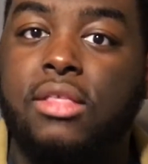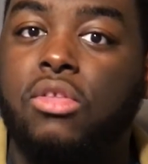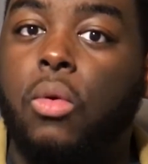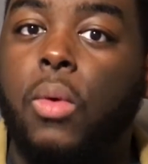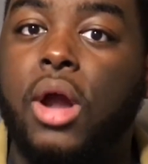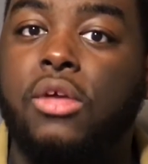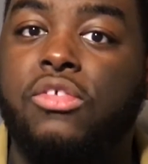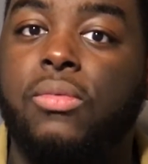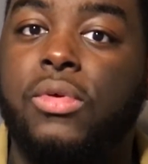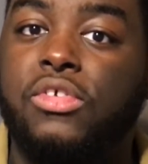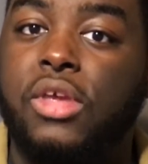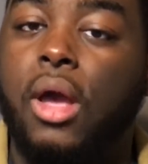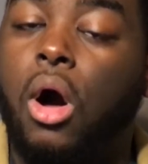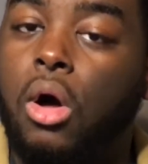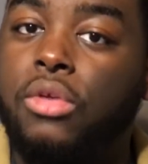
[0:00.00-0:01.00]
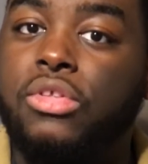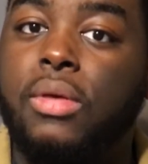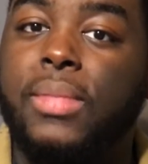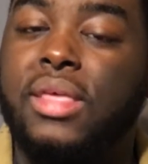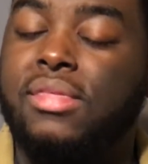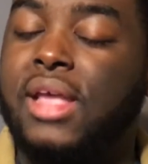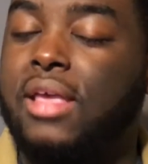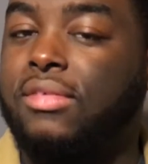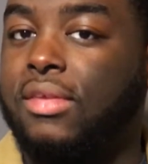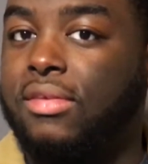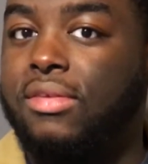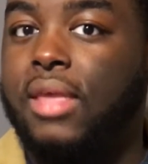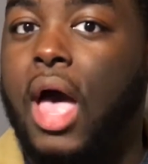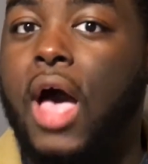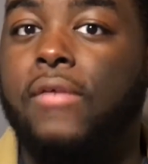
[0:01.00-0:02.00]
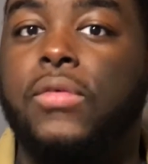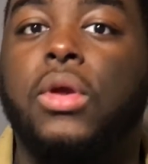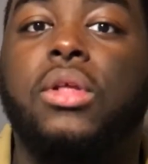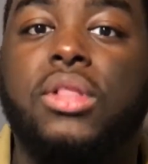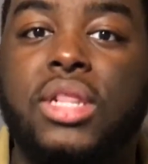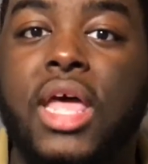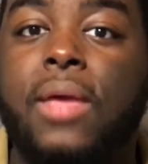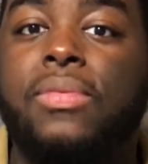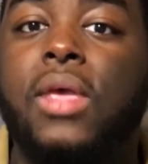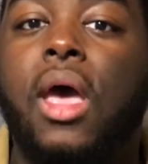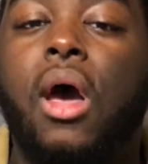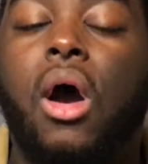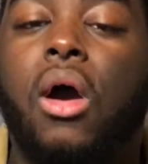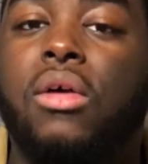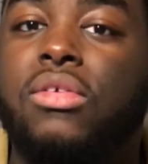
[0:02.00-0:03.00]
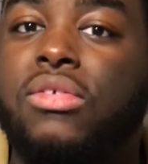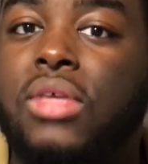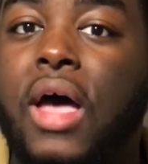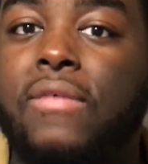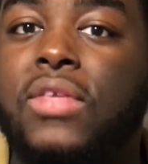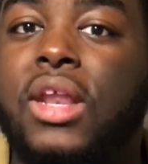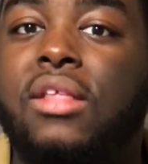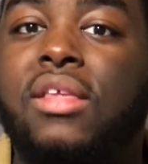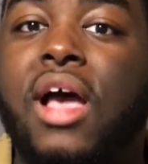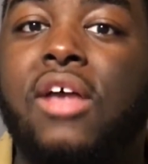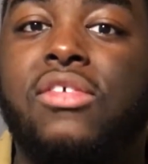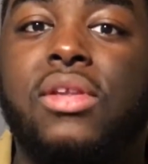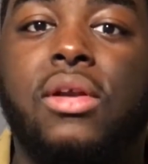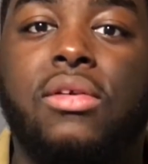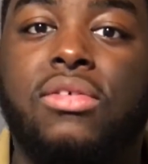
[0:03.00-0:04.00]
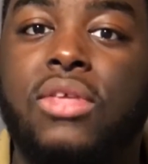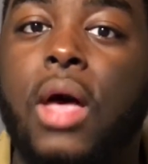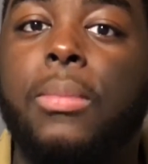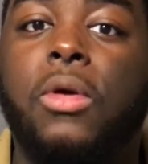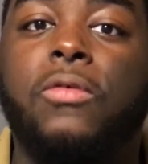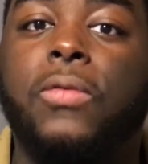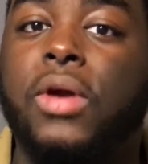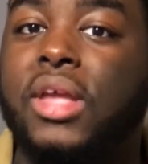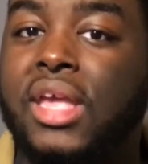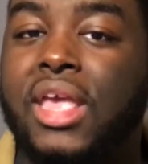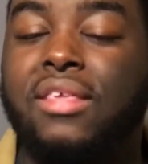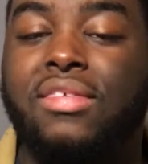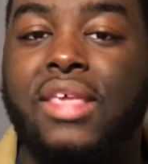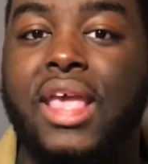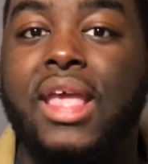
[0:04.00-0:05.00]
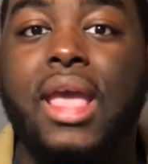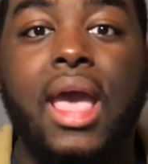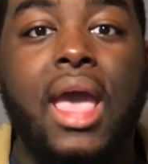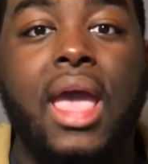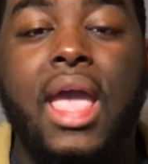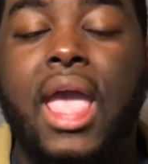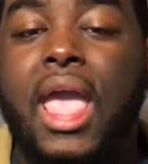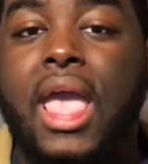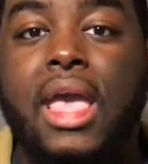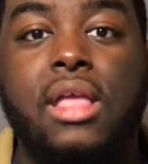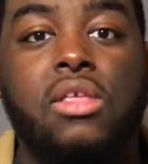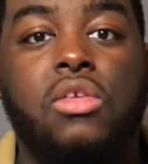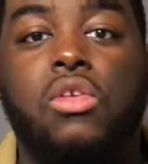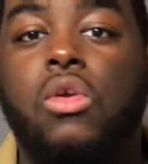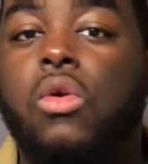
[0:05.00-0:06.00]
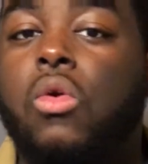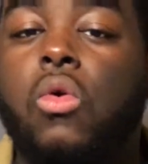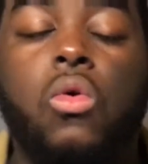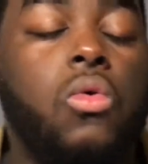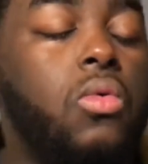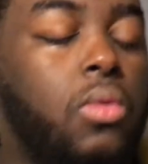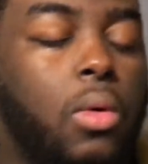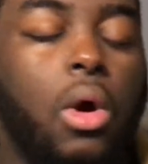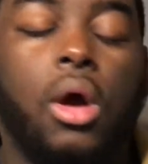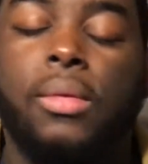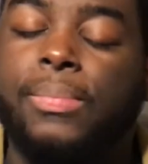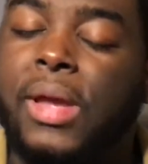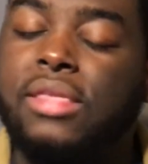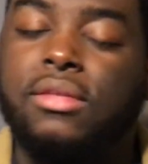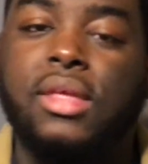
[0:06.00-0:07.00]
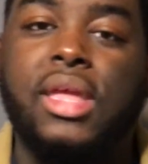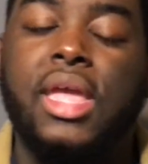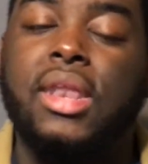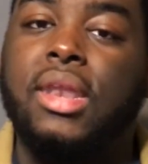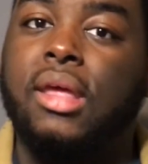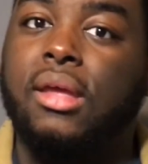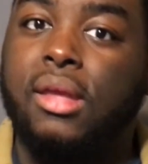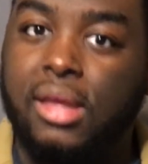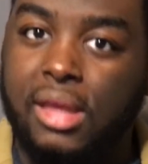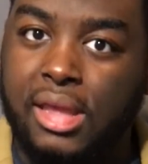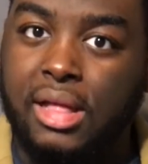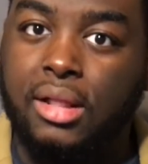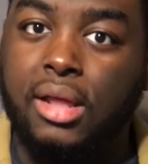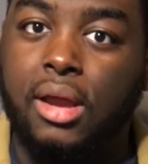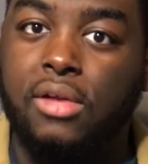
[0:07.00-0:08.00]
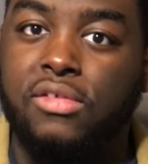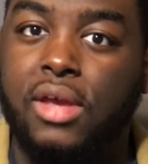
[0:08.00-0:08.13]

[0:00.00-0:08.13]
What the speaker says: and to where when she holds them, it's nice and soft. Your lips are soft to the touch and they're supple for kissing, and you are basically in the clear,